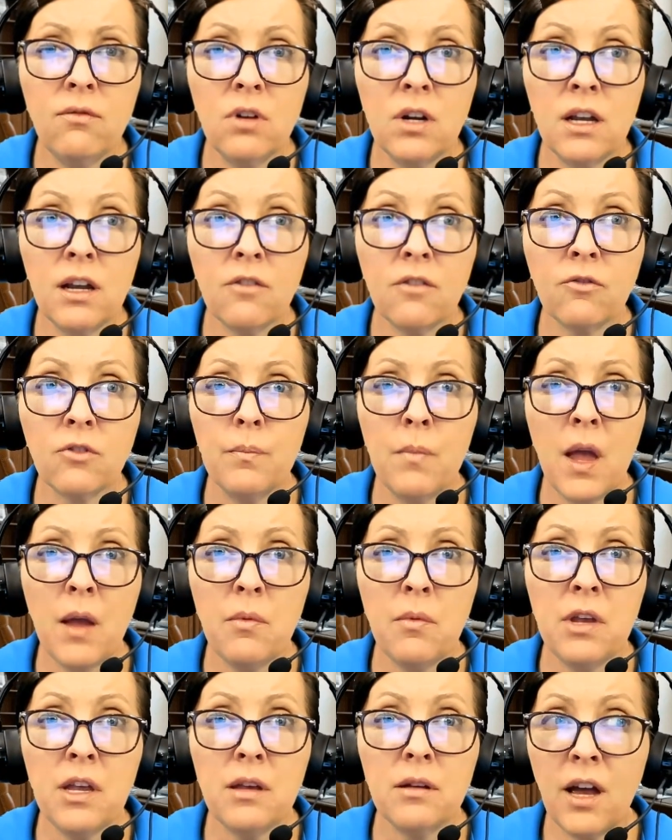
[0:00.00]
even if
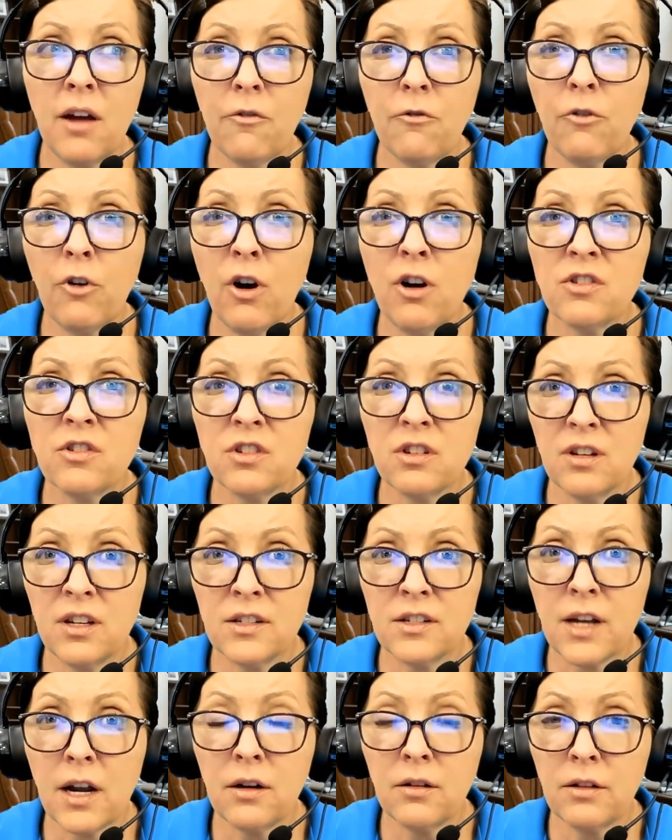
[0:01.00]
maybe at first
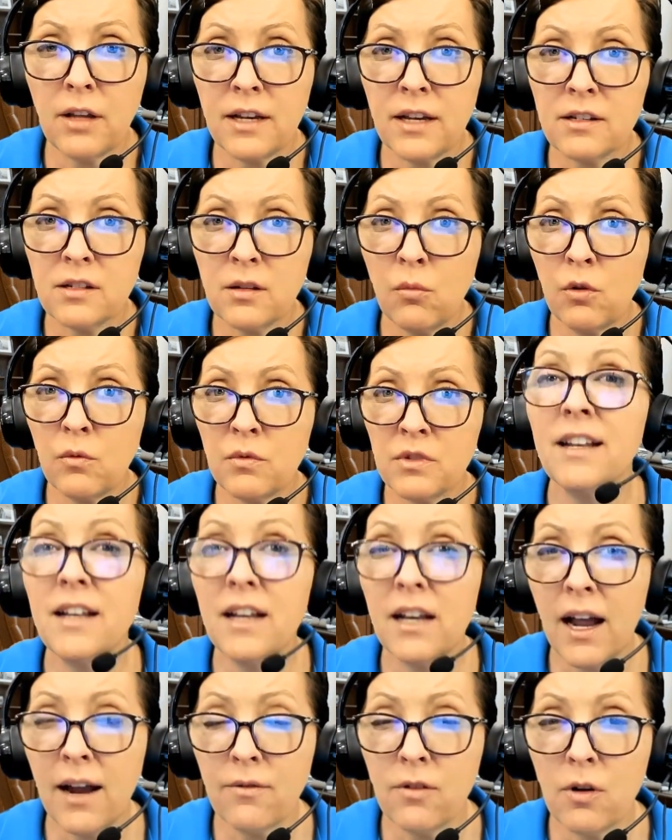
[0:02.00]
it sounded like someone
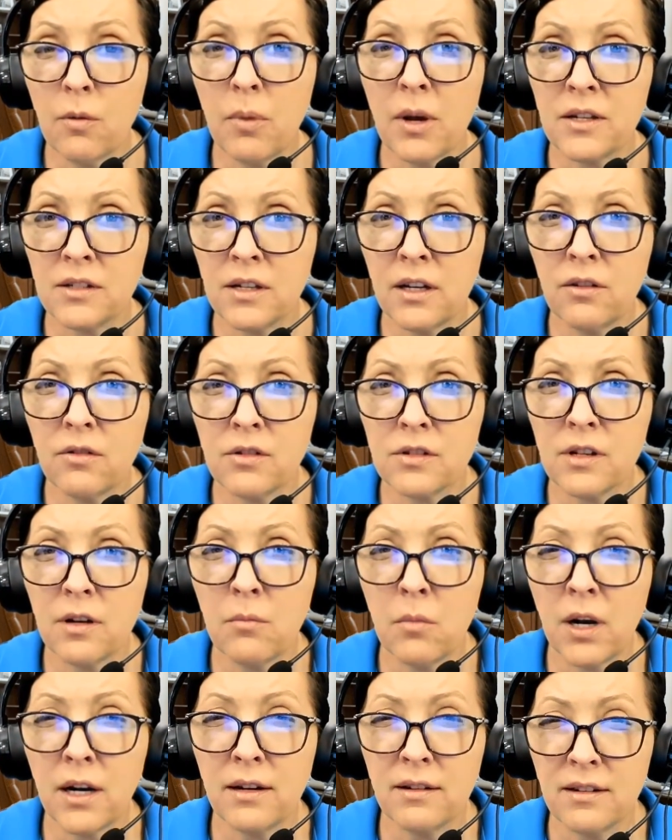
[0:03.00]
didn't have your best interest
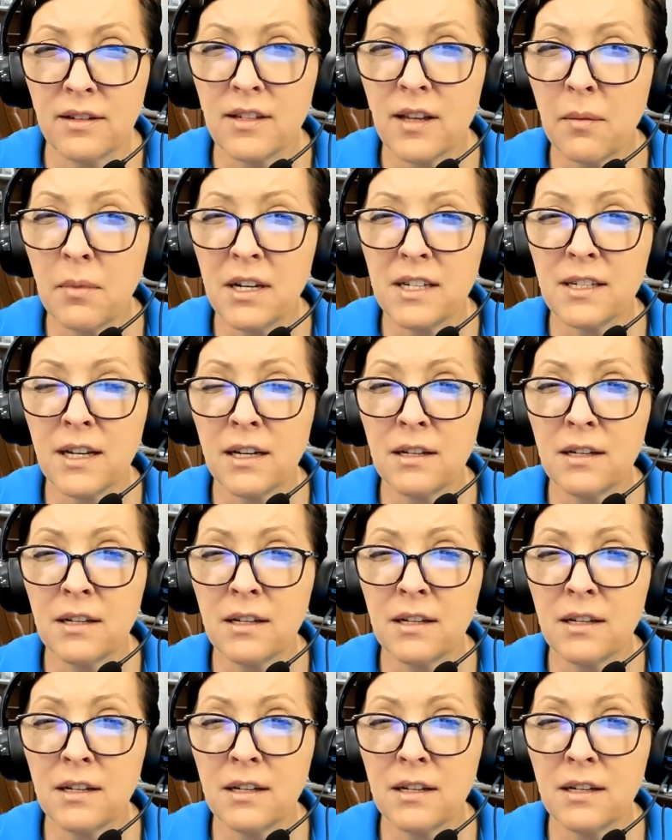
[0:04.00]
in mind. Does that make